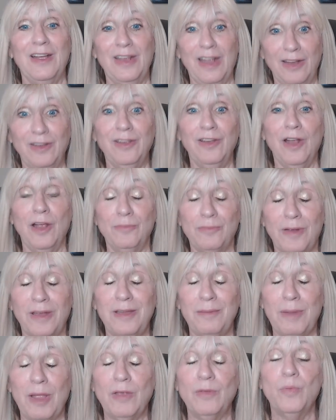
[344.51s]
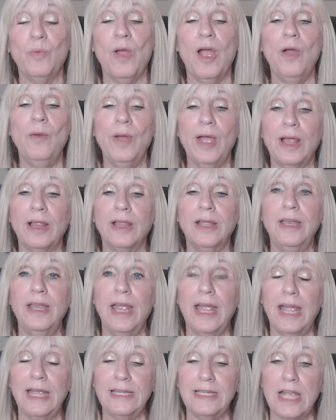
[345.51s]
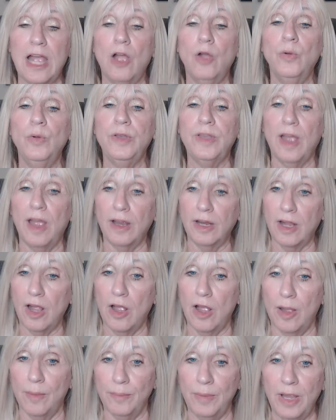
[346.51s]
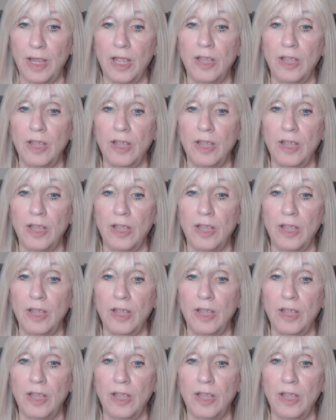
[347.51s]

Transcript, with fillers: you can have my emails, wowellen at yahoo.com.